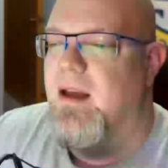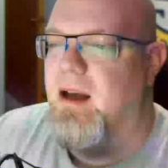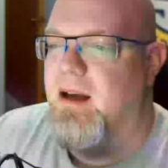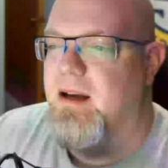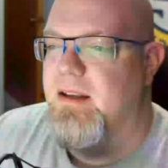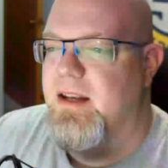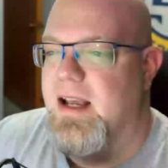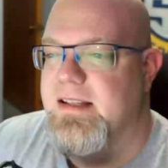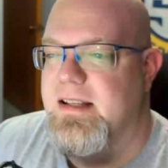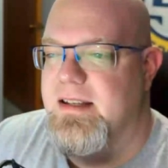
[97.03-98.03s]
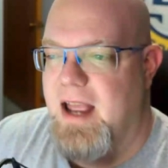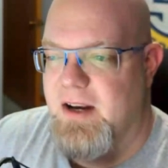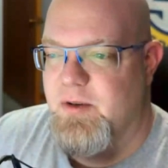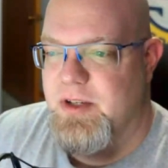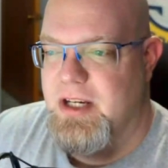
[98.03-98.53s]
The next is
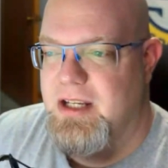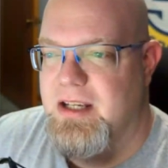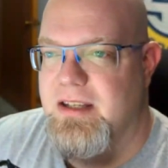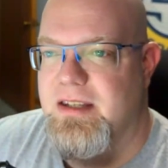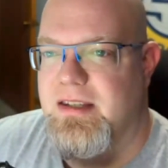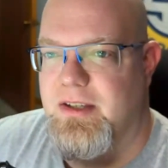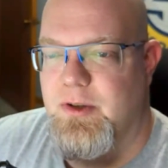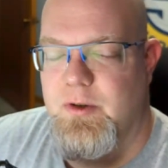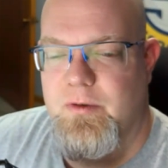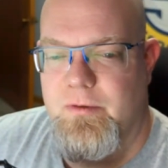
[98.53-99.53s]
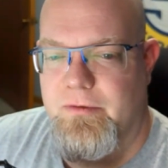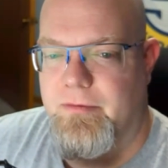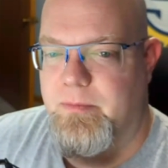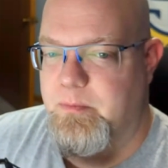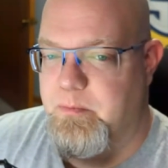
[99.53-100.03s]
natural genius. You've
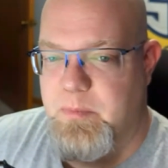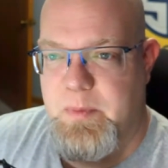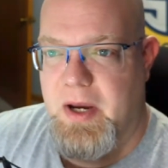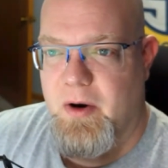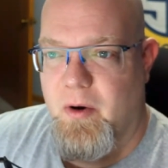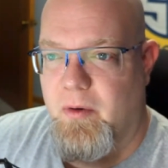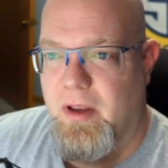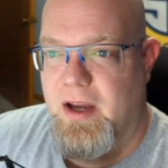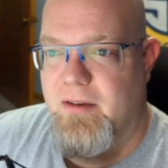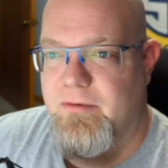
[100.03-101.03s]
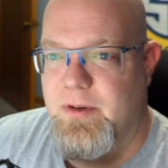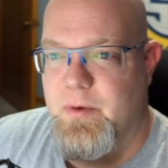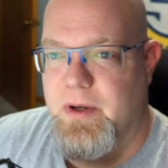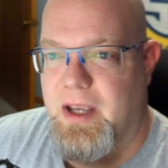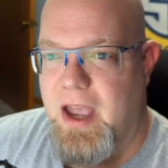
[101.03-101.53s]
spent your whole life
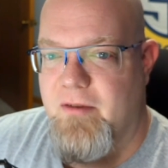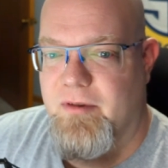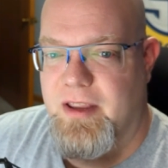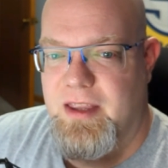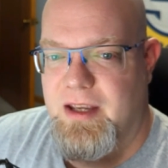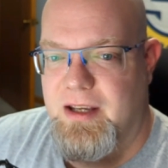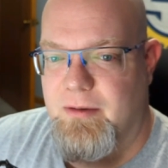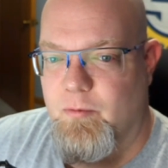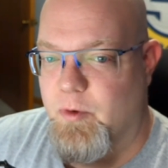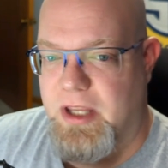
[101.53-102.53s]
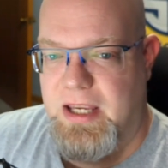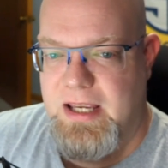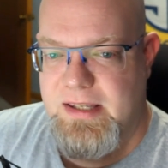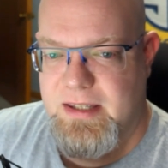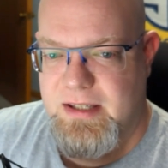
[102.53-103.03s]
doing everything really
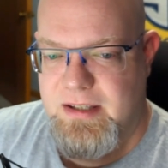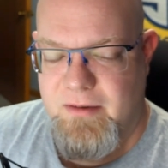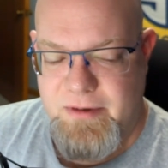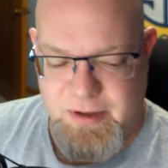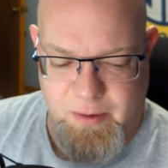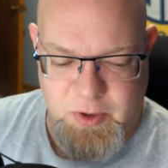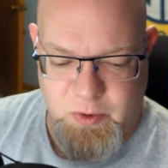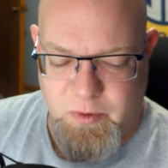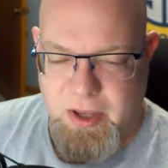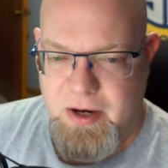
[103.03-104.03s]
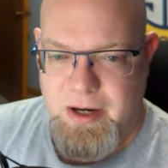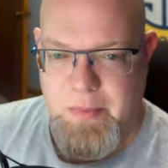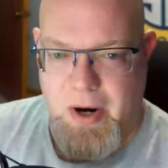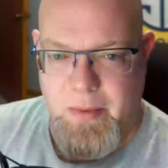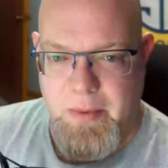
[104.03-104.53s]
easily. Stuff has come to you without any
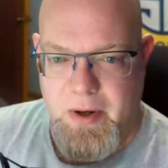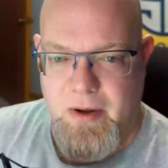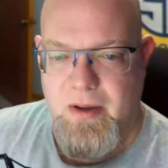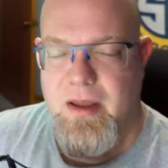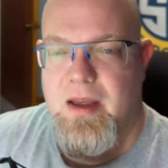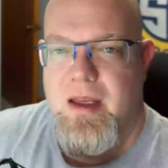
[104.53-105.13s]
problem at all.